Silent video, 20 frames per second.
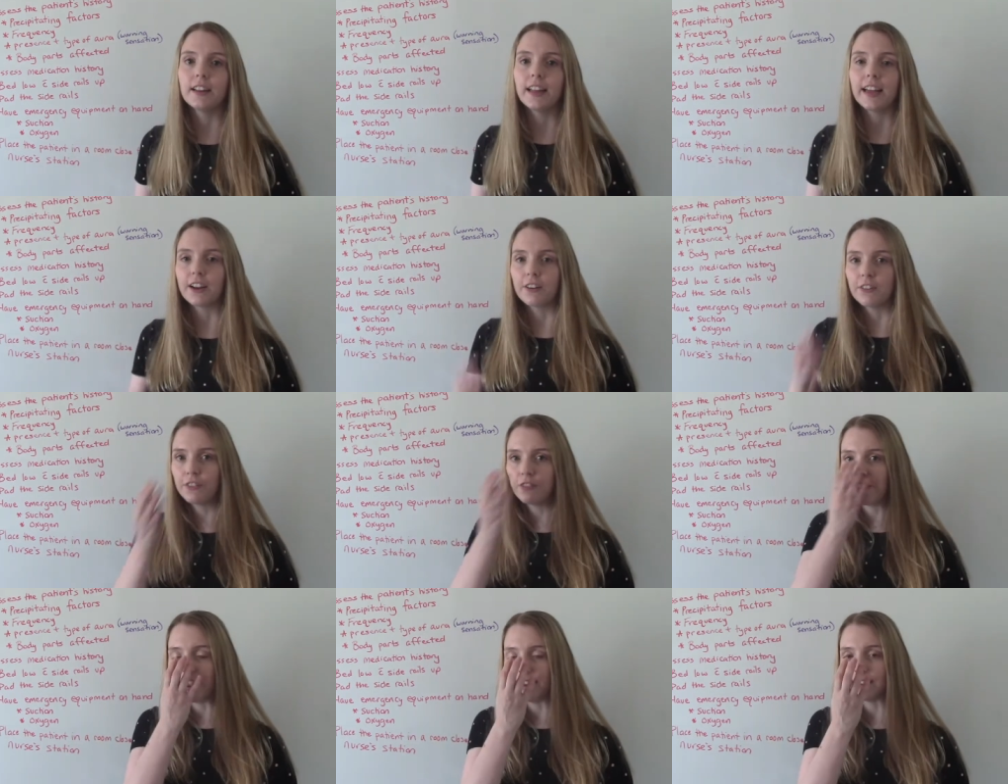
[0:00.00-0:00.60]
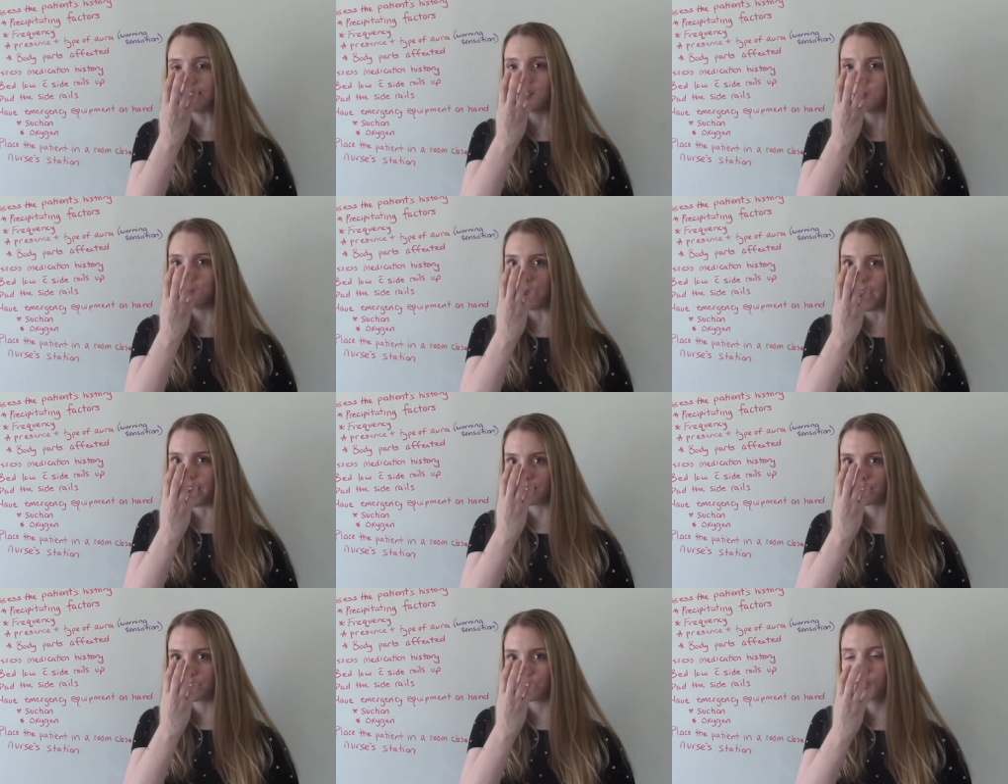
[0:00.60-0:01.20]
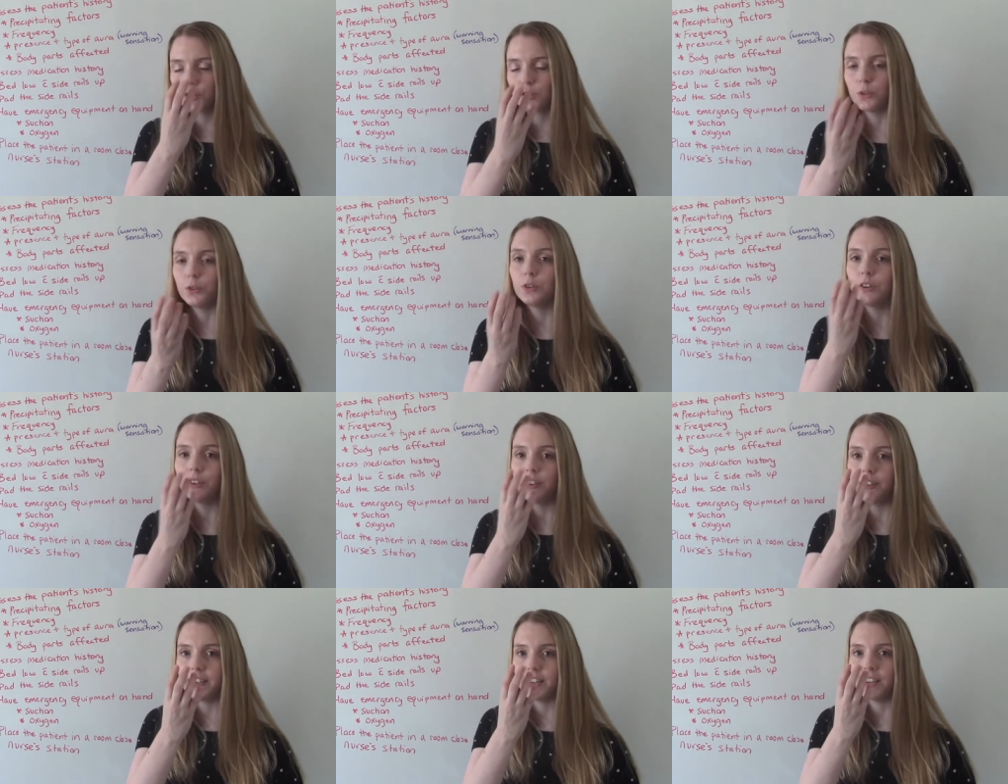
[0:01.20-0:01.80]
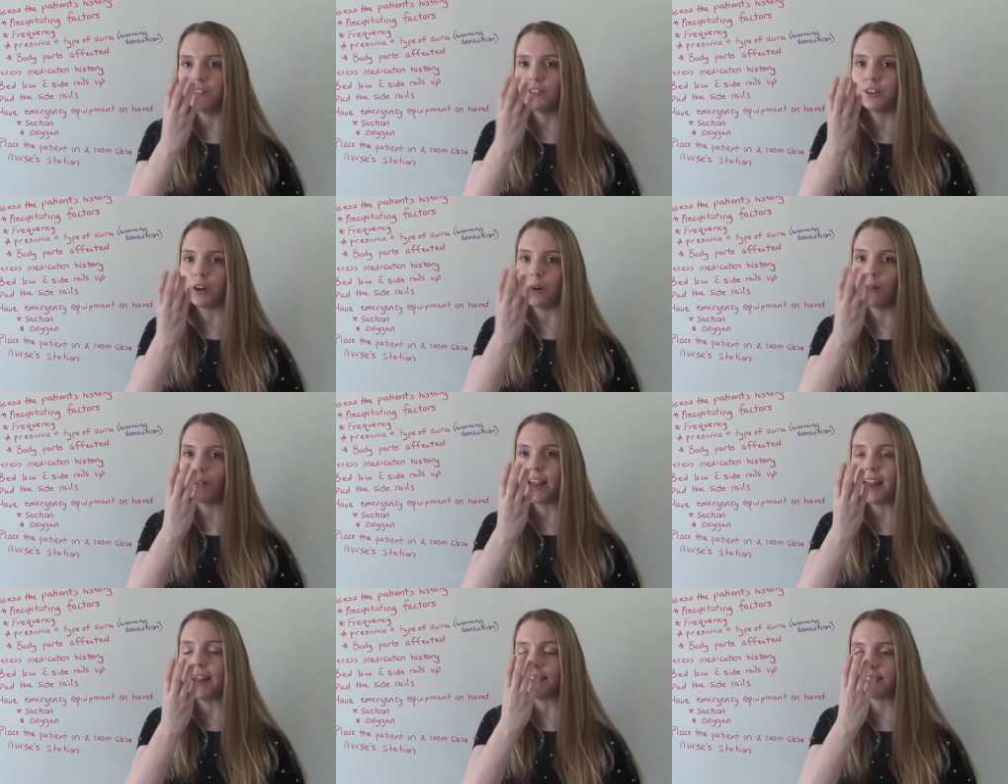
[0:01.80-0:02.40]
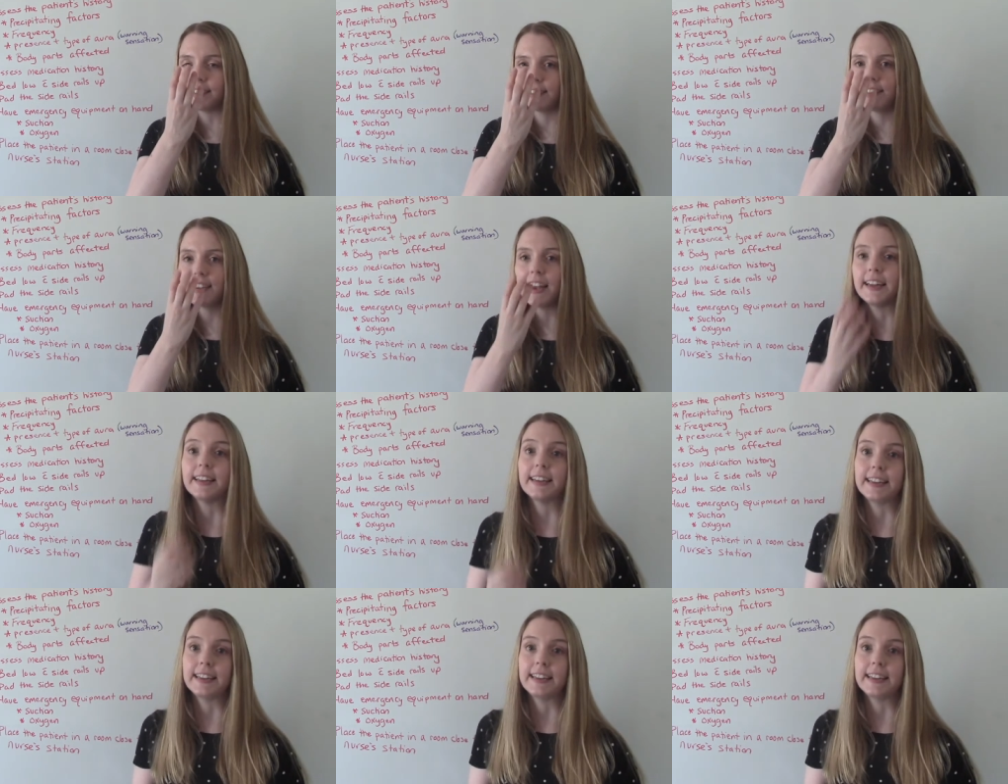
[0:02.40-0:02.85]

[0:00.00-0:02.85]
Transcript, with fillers: like a face mix, so you can give, you know, 8 to 10